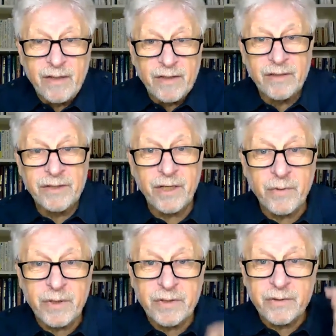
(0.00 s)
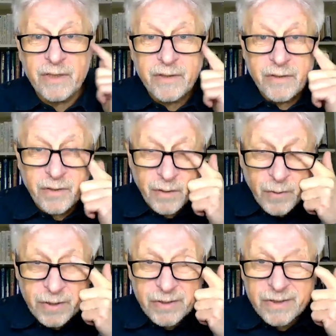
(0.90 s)
I'll share with you that you can
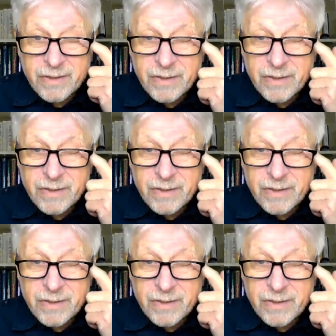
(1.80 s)
watch it.